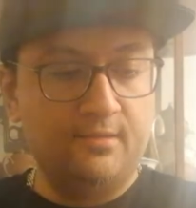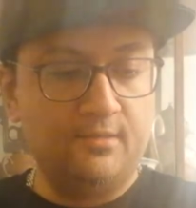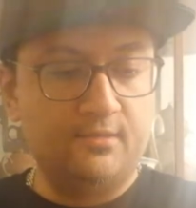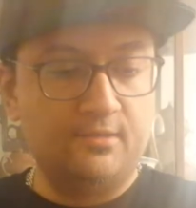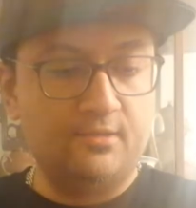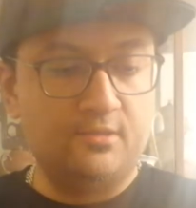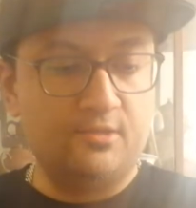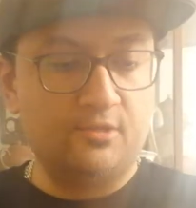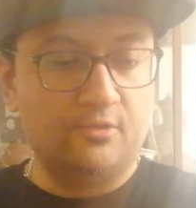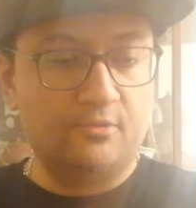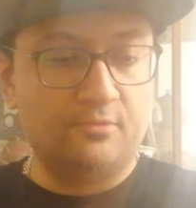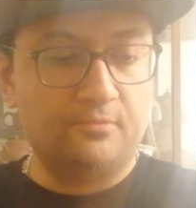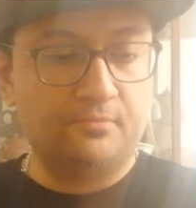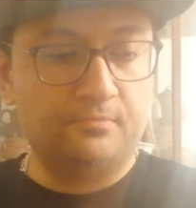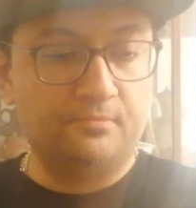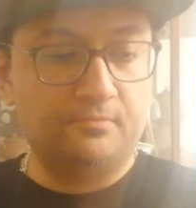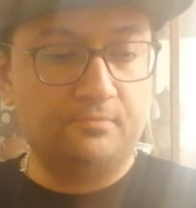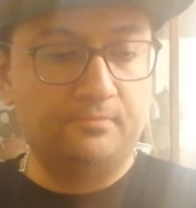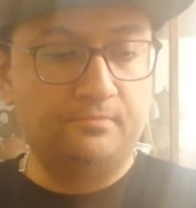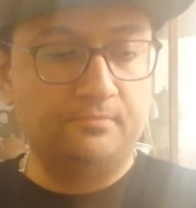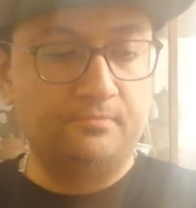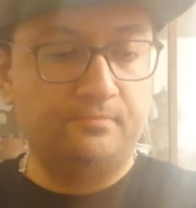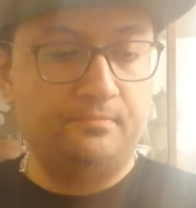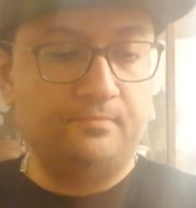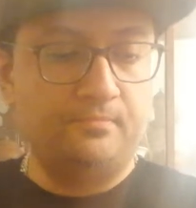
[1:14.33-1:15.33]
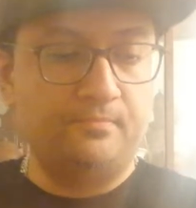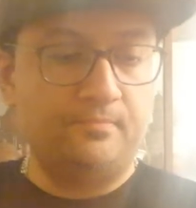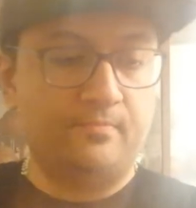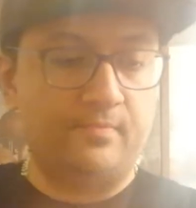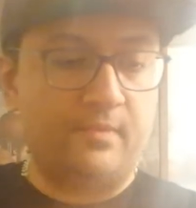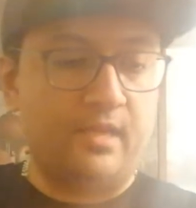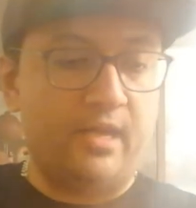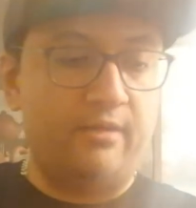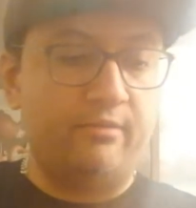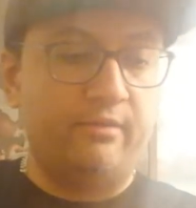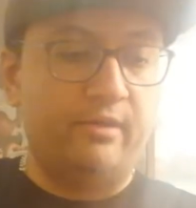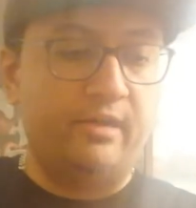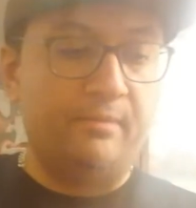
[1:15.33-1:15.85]
So,
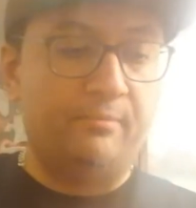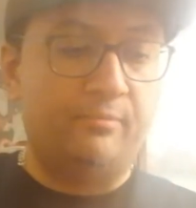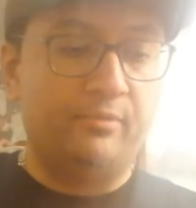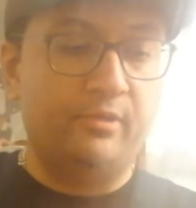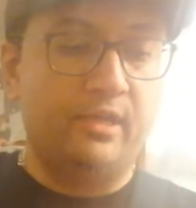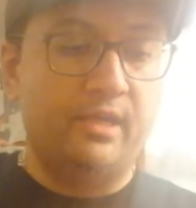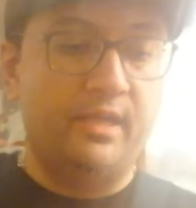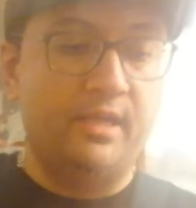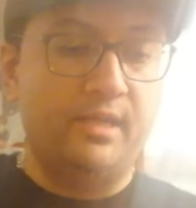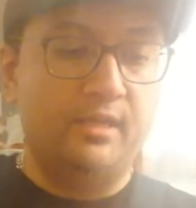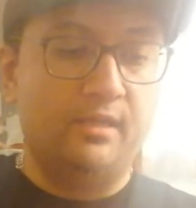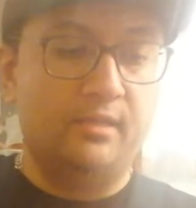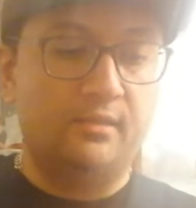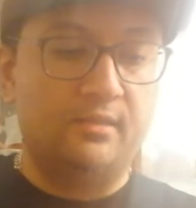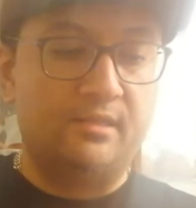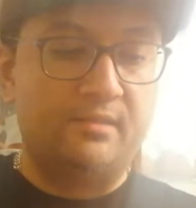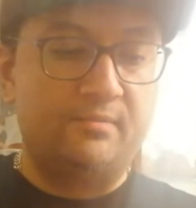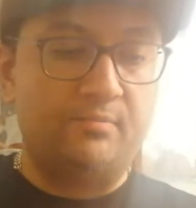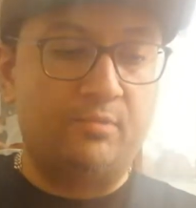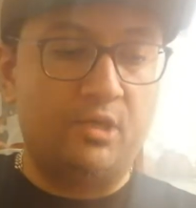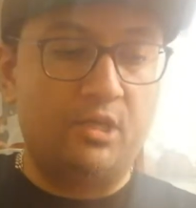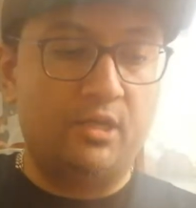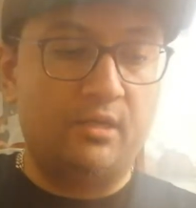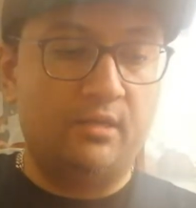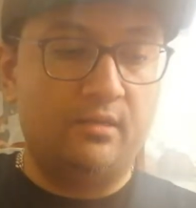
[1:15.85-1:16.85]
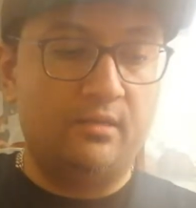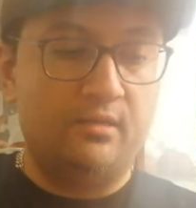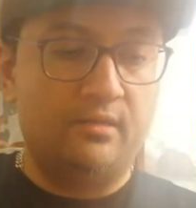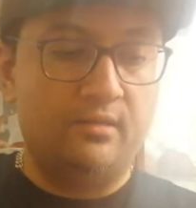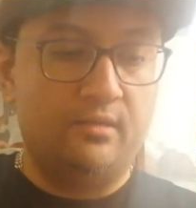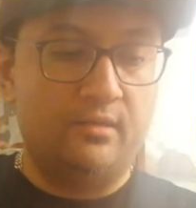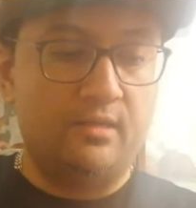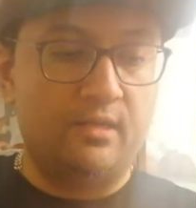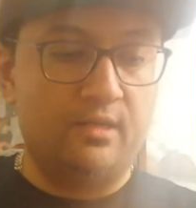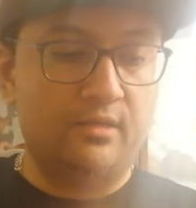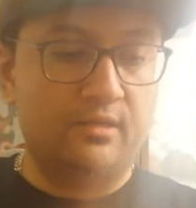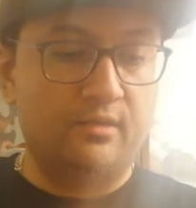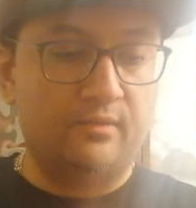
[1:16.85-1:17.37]
I already preheated this pot
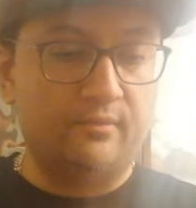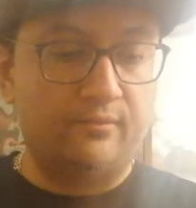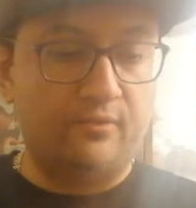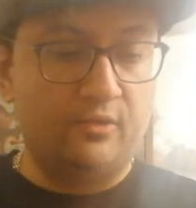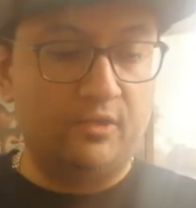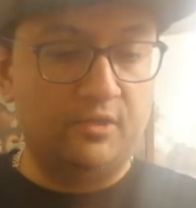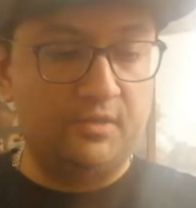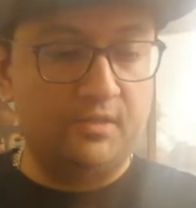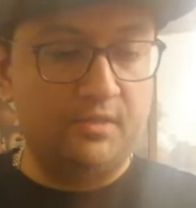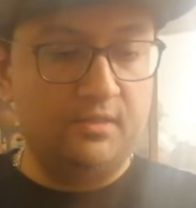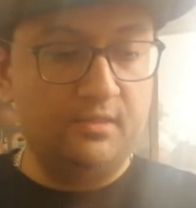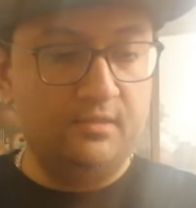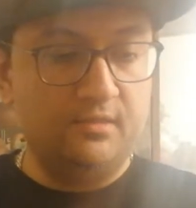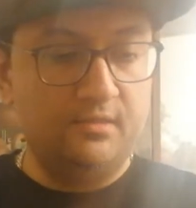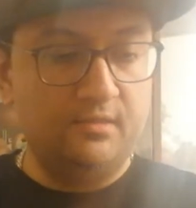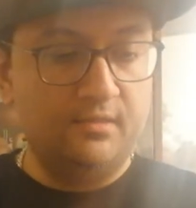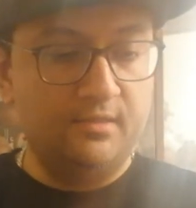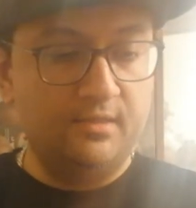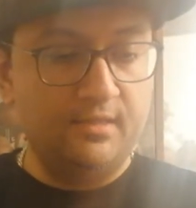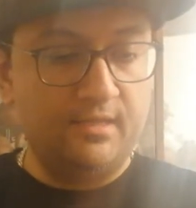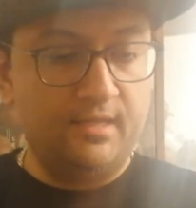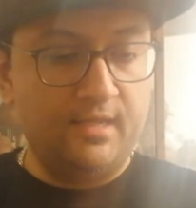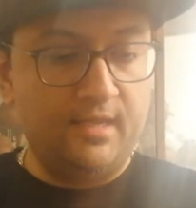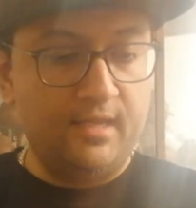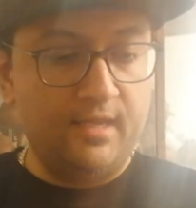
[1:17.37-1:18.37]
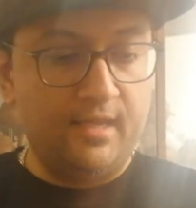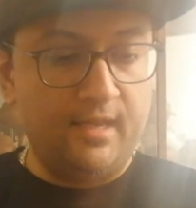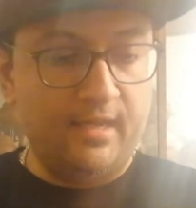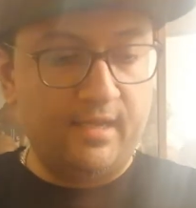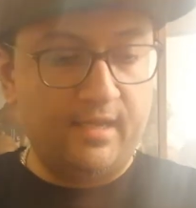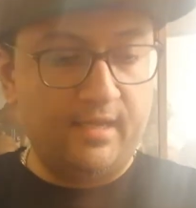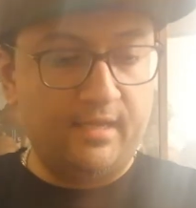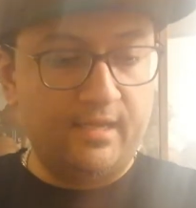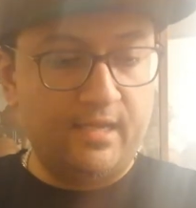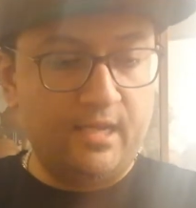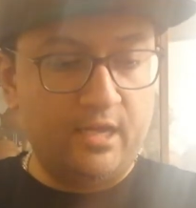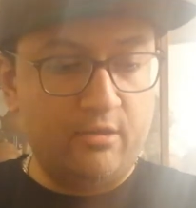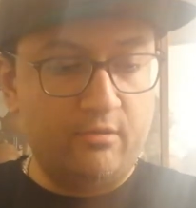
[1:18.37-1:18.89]
under the faucet,
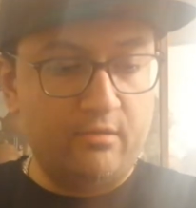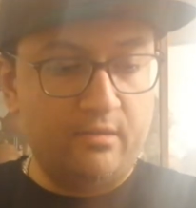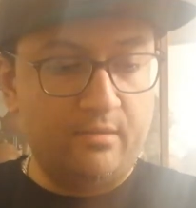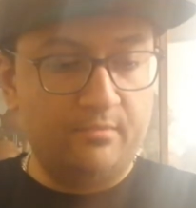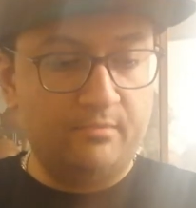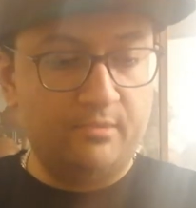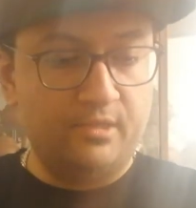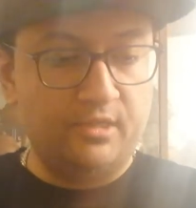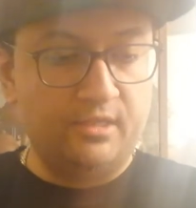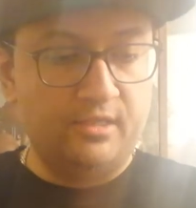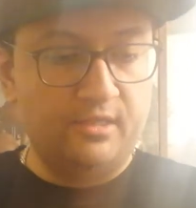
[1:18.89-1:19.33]
and now I'm